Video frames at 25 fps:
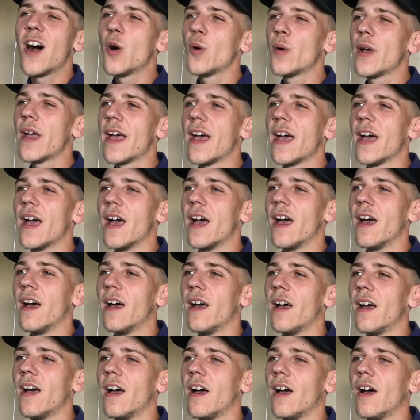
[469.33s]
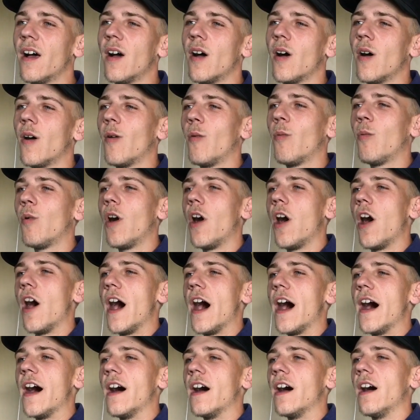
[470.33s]
Oh yeah, what
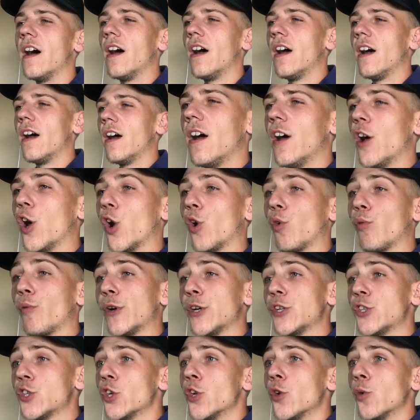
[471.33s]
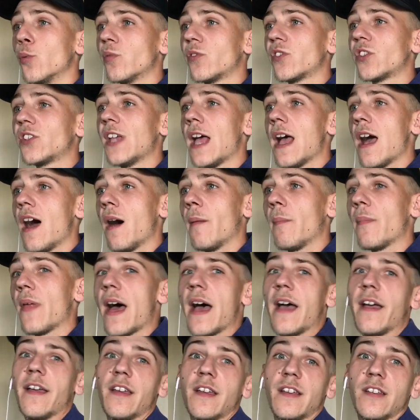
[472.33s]
a original setup
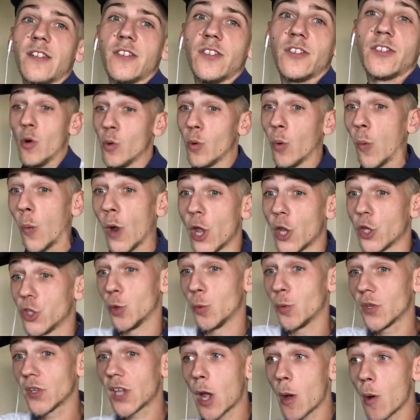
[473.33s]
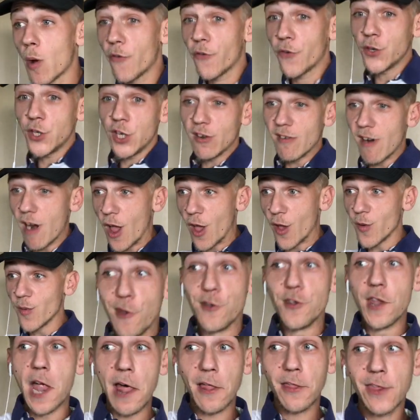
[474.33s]
that is. Ooh, do you want to go off on your own?
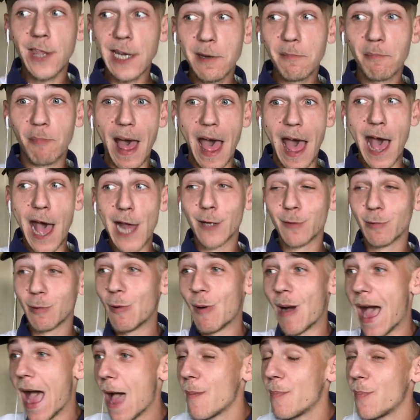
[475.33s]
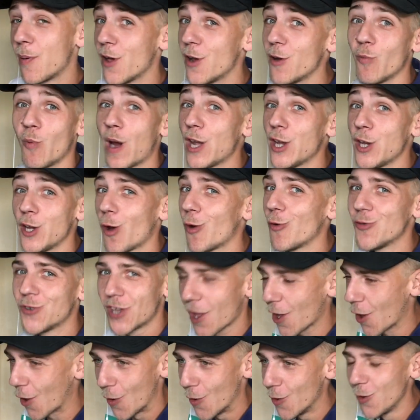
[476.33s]
Nothing bad will happen when you
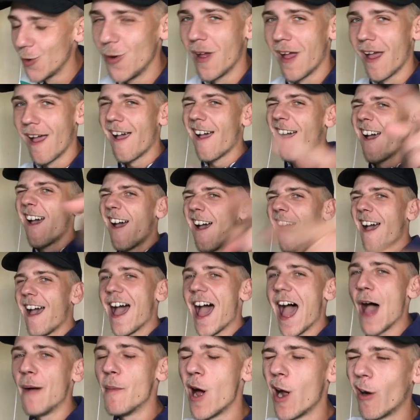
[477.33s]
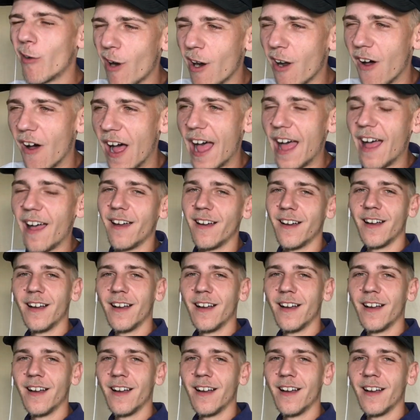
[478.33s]
do, am I right?